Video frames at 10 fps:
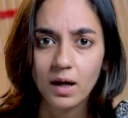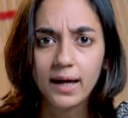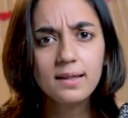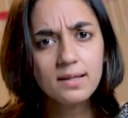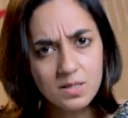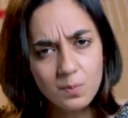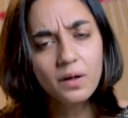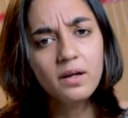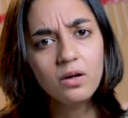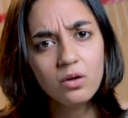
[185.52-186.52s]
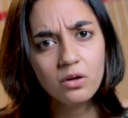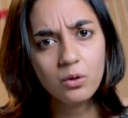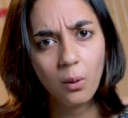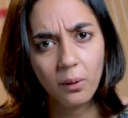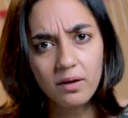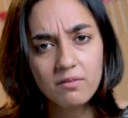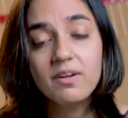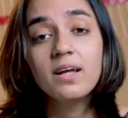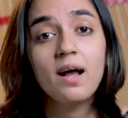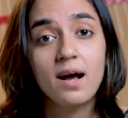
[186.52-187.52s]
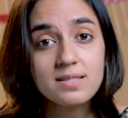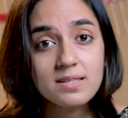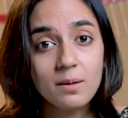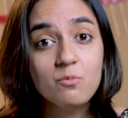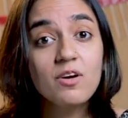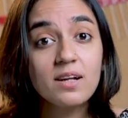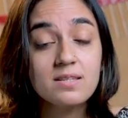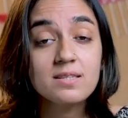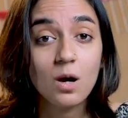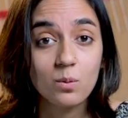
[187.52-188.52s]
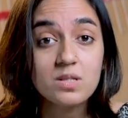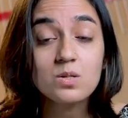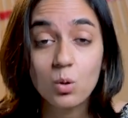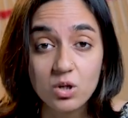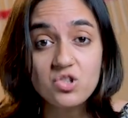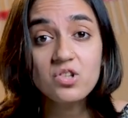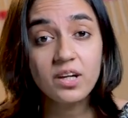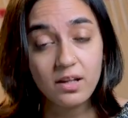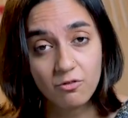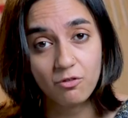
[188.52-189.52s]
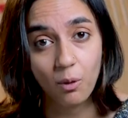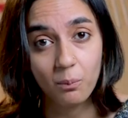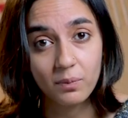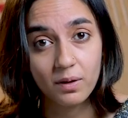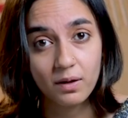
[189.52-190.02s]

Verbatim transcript: In this particular toy, we can ask them where the sound is originating from.